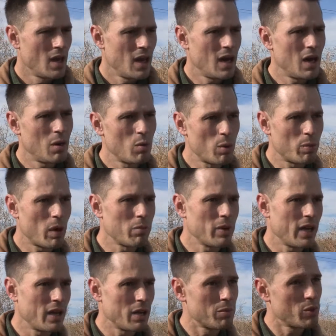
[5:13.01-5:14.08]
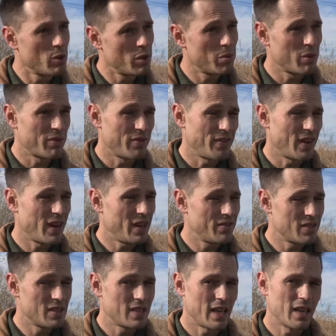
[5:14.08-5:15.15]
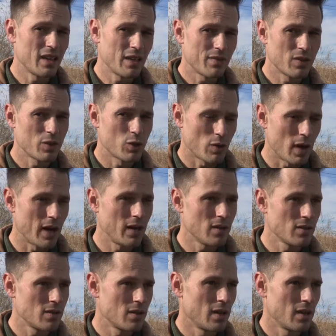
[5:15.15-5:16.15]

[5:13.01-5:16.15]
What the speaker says: We'll probably end up doing about 5 to 10 different trials.